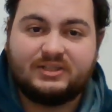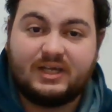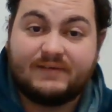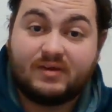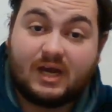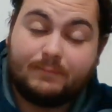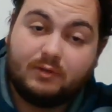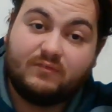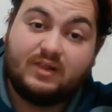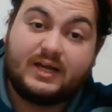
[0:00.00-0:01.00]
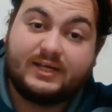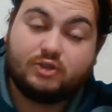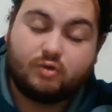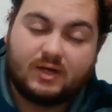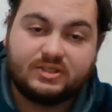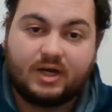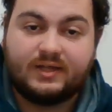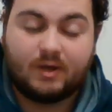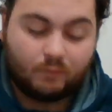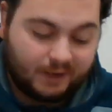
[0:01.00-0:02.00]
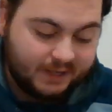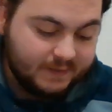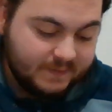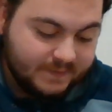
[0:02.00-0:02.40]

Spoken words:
did have a couple of lucky tries go their way.